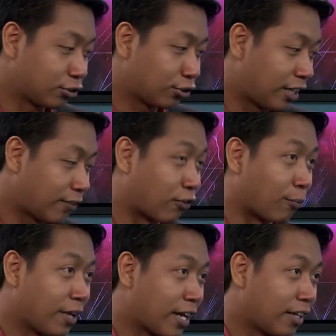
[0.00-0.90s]
also then
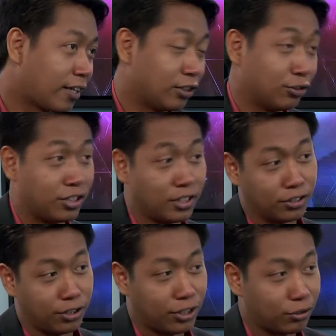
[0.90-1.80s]
from then you
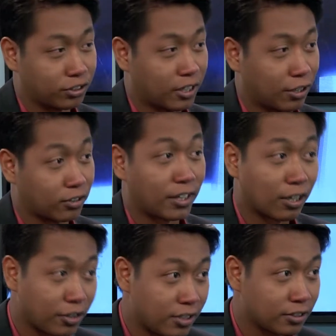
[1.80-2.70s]
need to select your
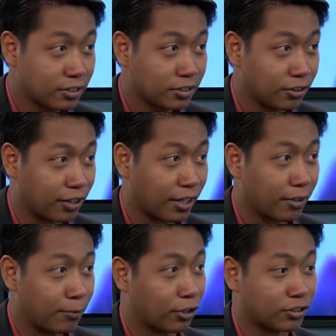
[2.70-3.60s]
target audience,
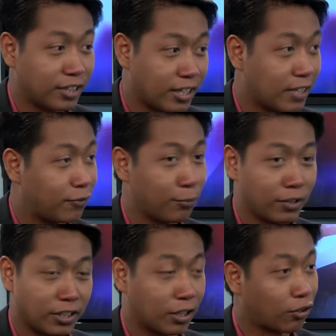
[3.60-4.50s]
okay? Because then if you're
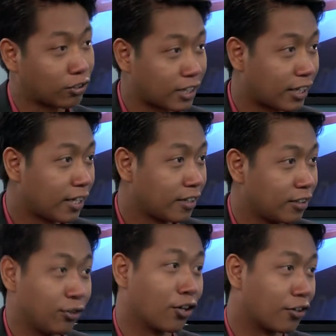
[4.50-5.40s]
meeting the wrong target,
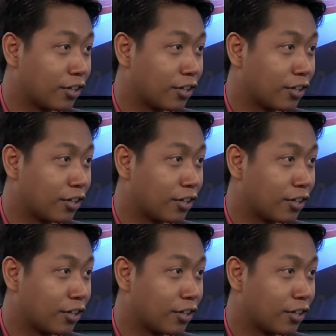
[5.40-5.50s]
you're